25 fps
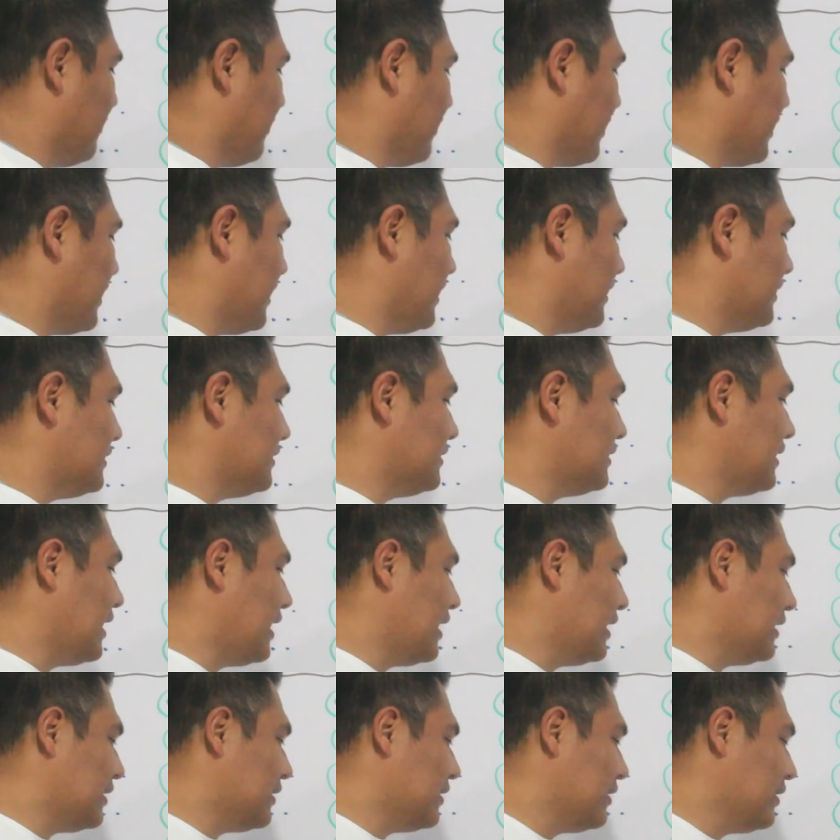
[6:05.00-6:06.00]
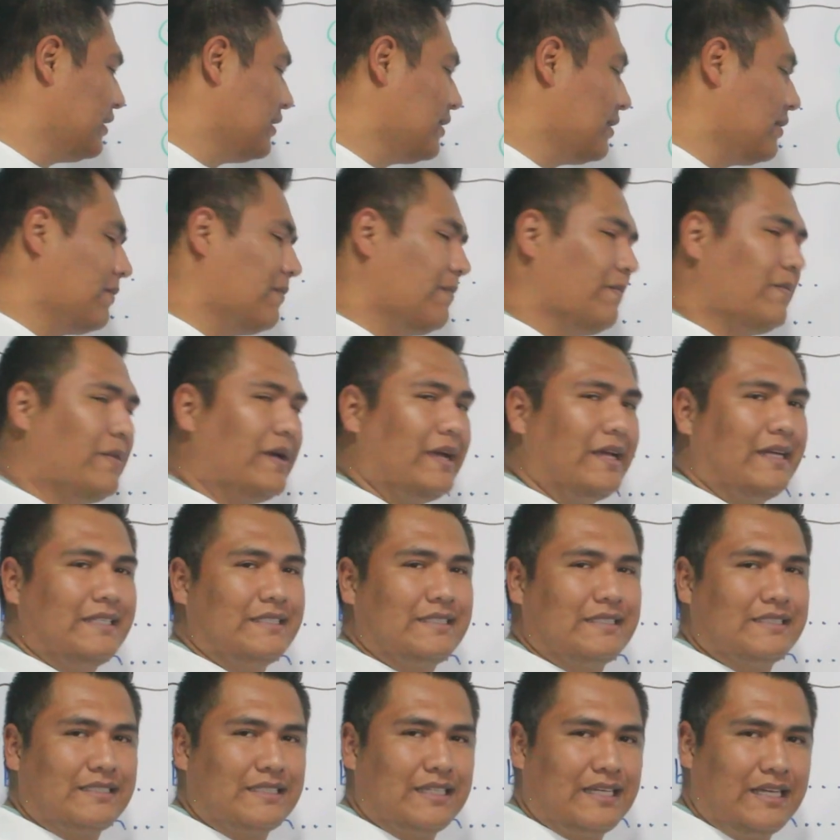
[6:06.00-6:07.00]
okay? It's not
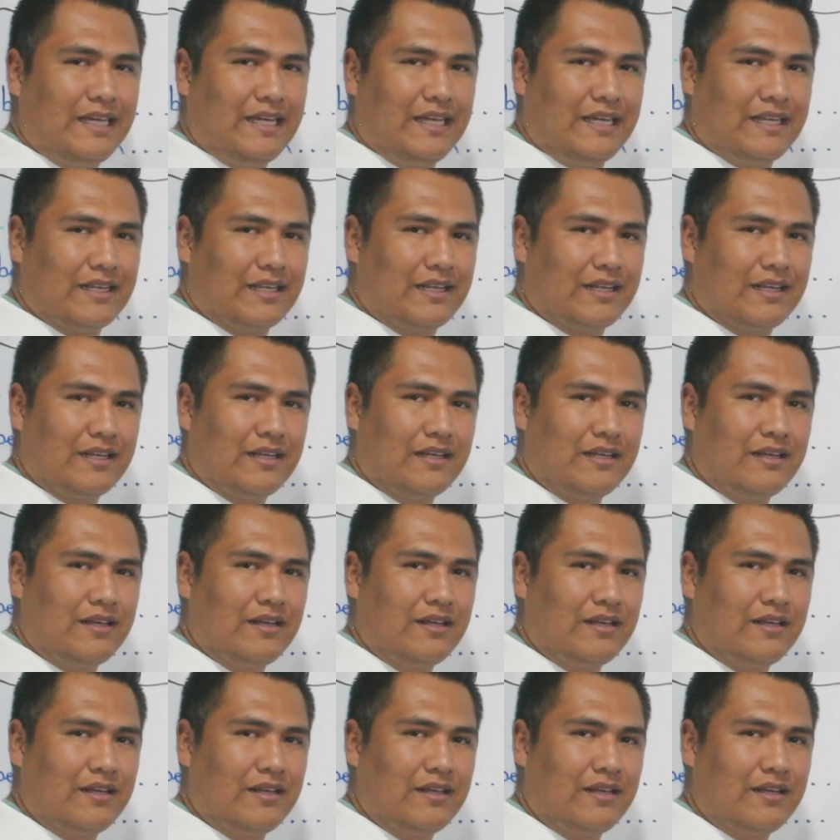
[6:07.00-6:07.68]
based in,